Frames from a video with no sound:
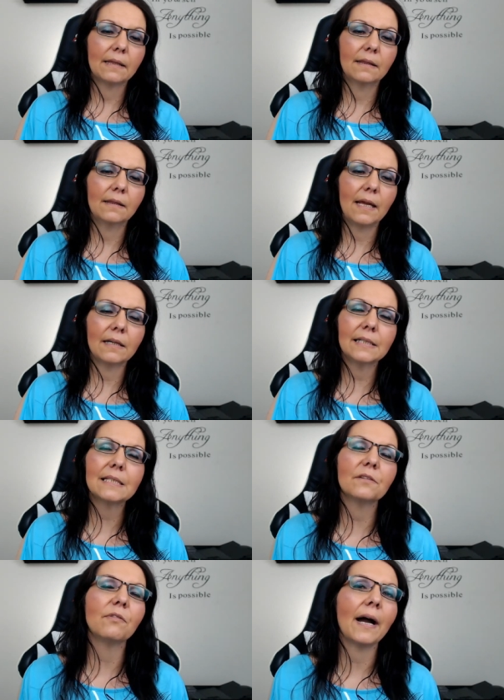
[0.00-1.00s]
there is
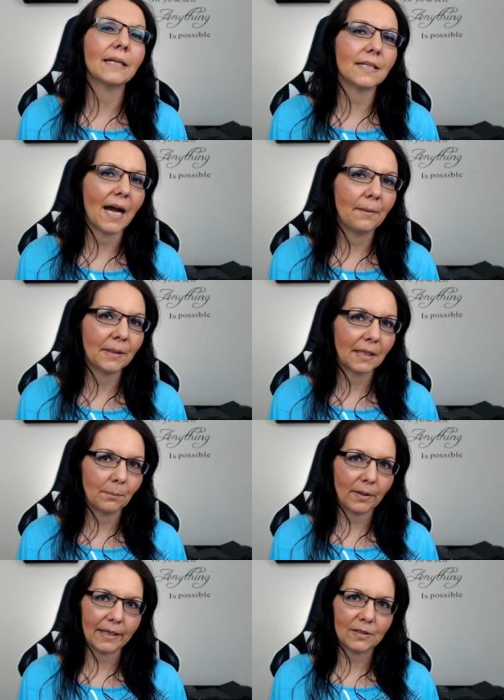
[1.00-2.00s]
divine timing at
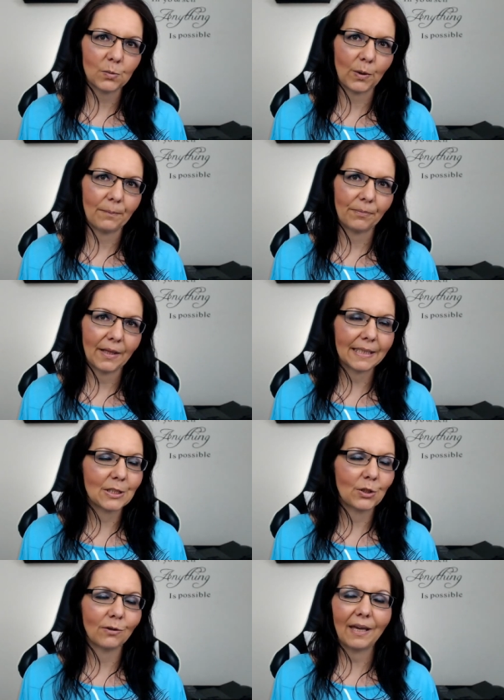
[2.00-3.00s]
play as well. Next,
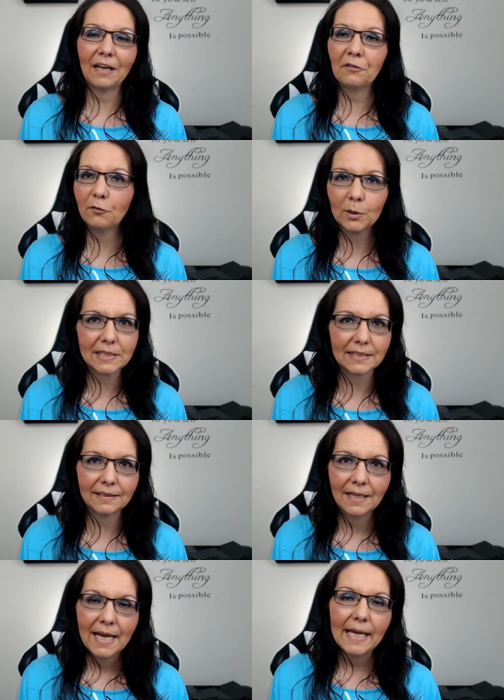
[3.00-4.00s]
it. You can't force it.
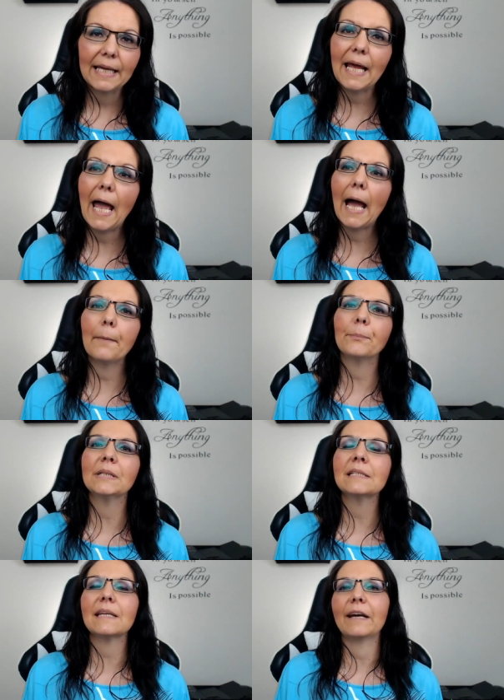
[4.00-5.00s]
It
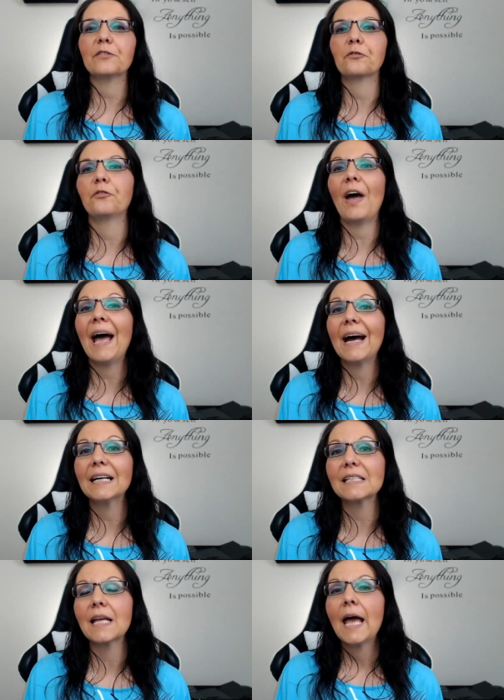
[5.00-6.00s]
happens as
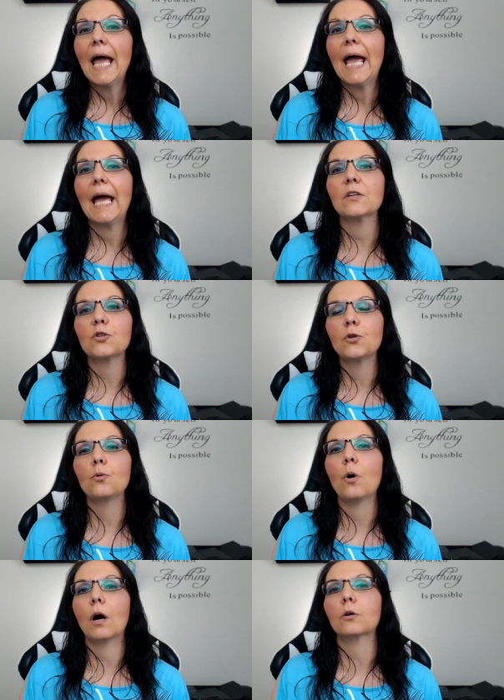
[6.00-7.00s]
fast as
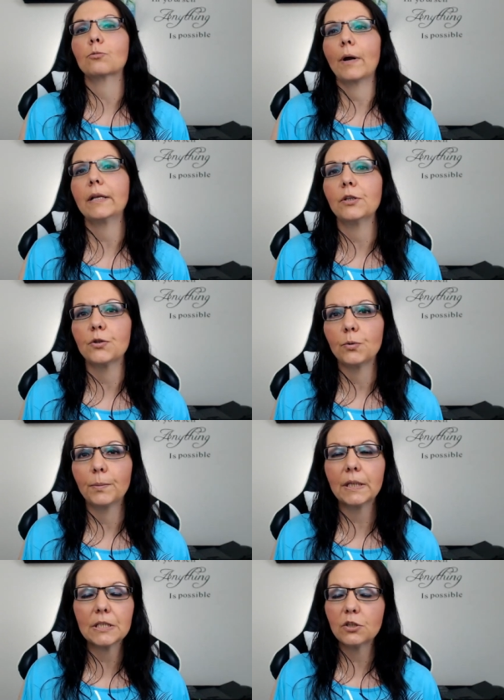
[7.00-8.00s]
you are ready to.
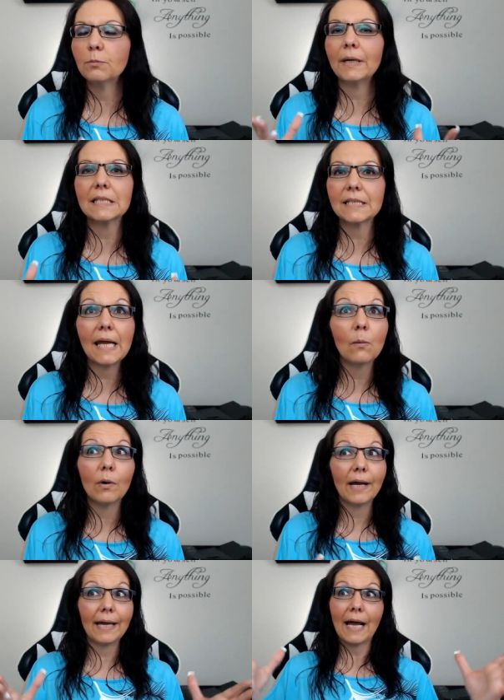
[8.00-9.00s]
Because you may say,
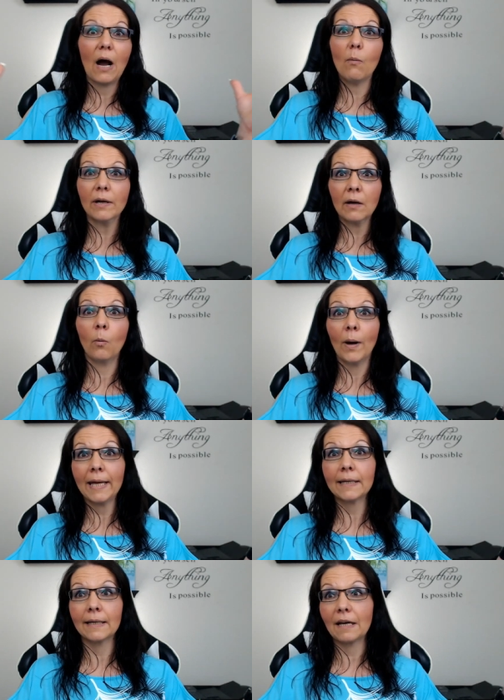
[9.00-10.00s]
well, heck, I want to
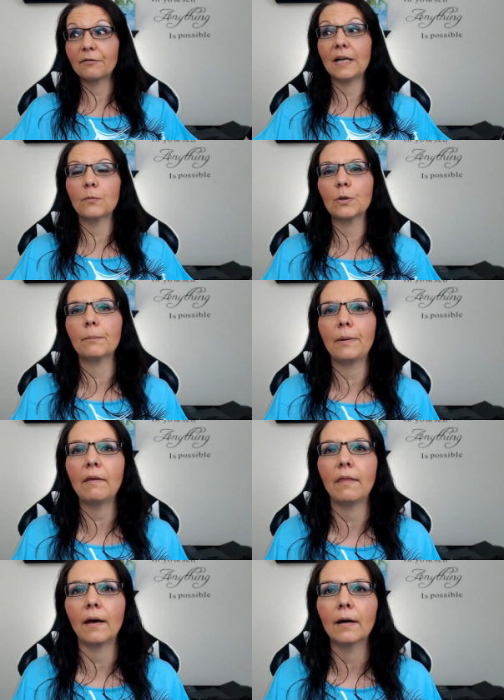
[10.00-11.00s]
awaken. I finally want to be
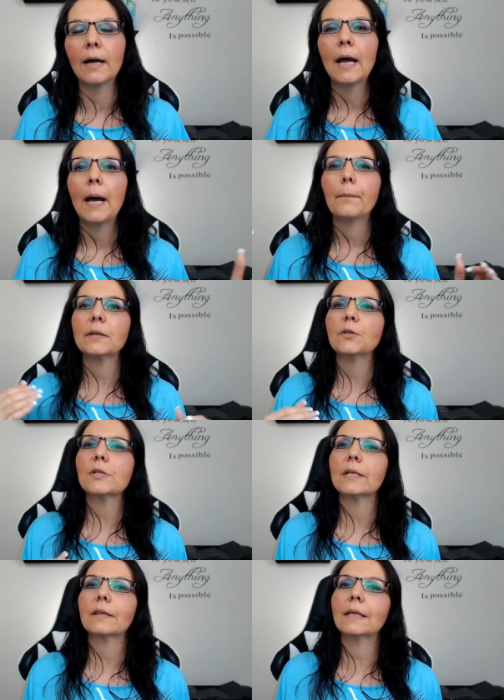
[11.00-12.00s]
there. But you see,
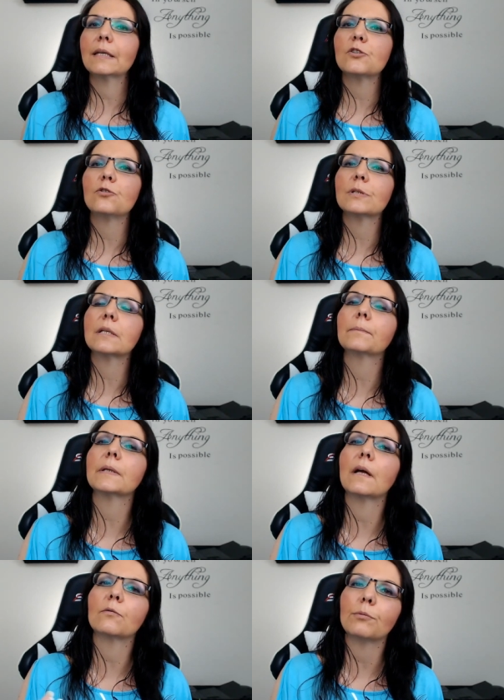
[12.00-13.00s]
the thing is, you're simply
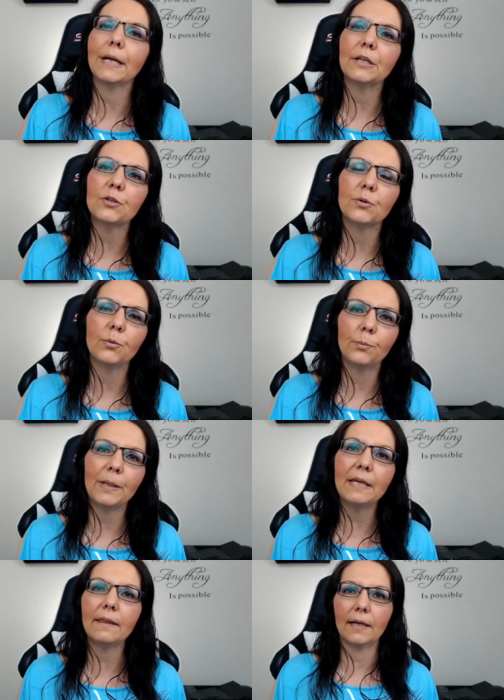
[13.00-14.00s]
not ready to
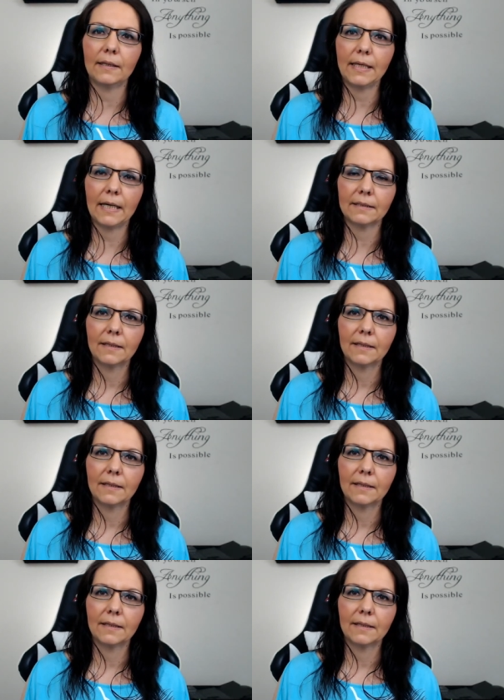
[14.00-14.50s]
be there yet.